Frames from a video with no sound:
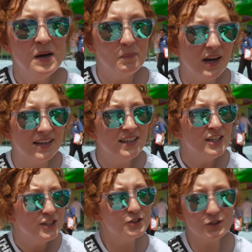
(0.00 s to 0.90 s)
but
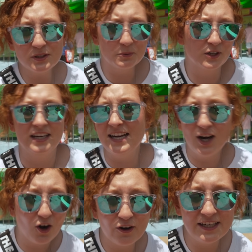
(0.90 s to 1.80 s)
usually we're in a
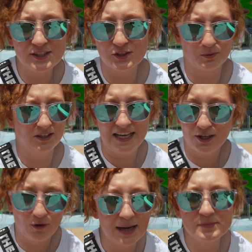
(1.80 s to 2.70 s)
hurry and just wanna like
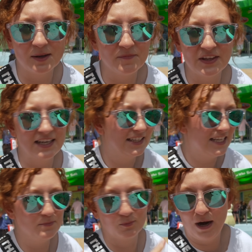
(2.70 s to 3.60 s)
grab something and
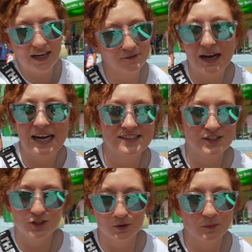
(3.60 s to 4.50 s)
keep riding rides
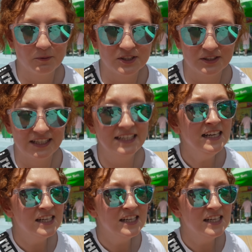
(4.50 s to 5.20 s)
and doing what we're doing.